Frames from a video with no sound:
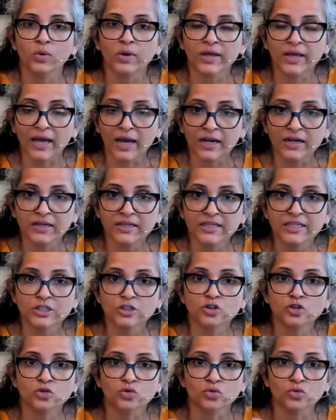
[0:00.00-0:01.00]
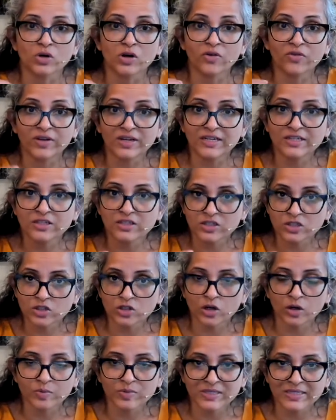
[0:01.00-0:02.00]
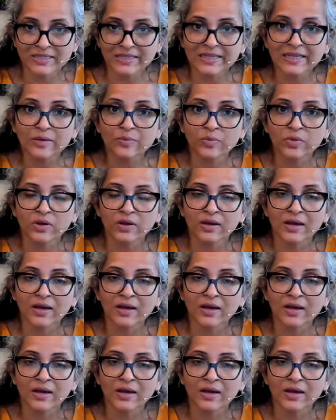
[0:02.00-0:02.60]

can lead to a very disturbed sleep,